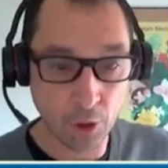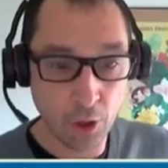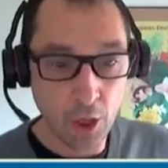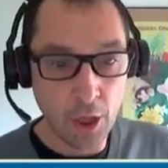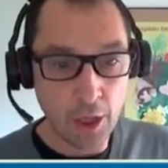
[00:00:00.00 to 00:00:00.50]

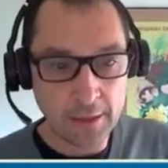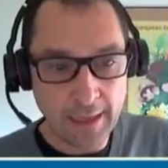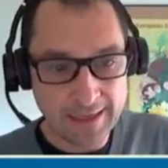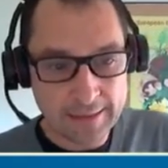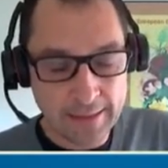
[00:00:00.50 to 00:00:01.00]
So
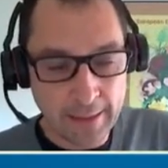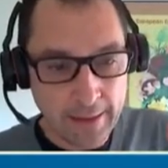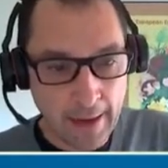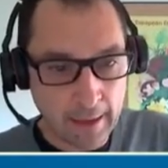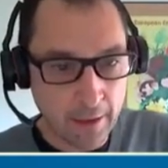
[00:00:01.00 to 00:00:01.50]
there is
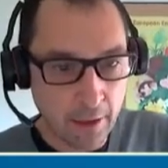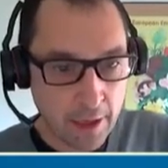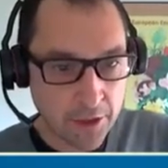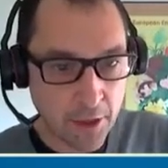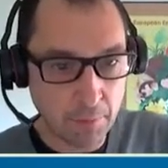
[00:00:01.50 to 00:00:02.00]
direct
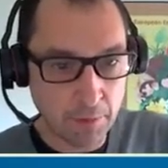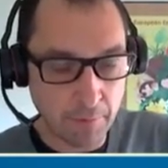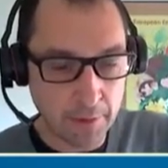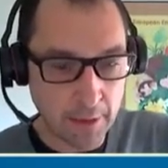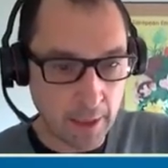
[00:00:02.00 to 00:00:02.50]
relation
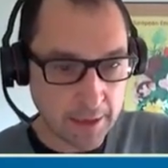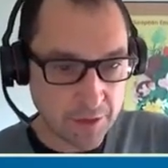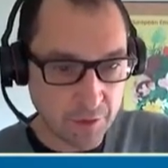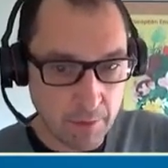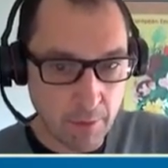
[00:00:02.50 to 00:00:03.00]
between the
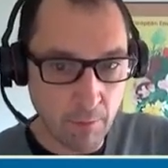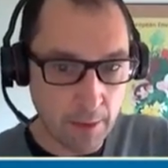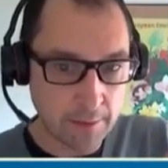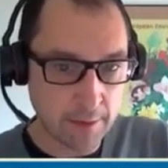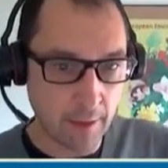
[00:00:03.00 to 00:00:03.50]
extreme
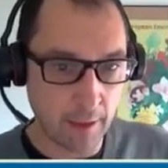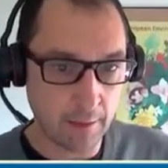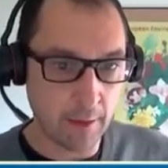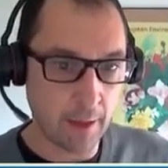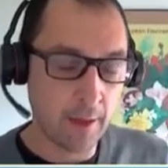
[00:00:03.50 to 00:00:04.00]
events
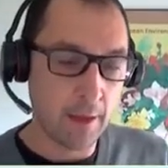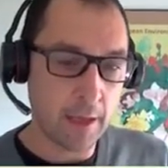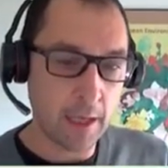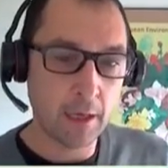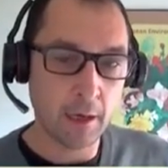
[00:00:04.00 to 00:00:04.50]
and the
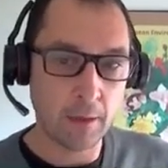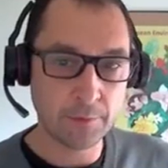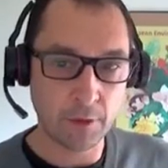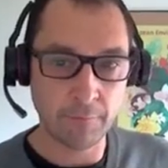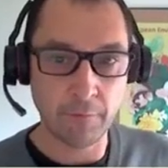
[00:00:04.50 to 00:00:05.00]

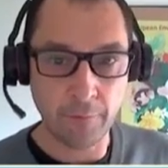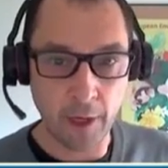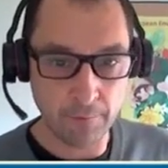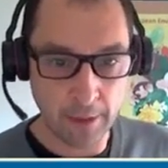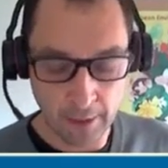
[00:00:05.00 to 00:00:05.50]
incomes of the
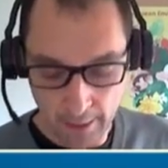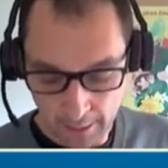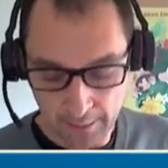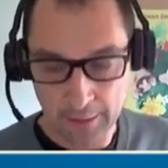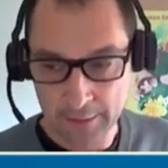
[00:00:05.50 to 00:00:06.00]
farmer
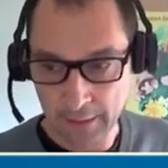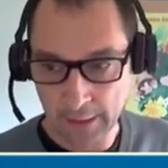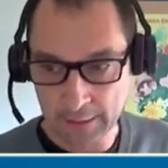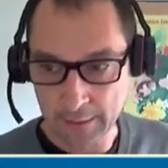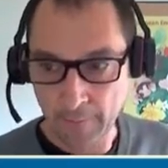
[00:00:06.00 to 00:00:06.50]
in this
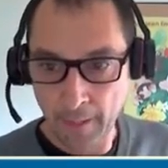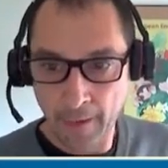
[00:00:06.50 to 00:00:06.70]
case.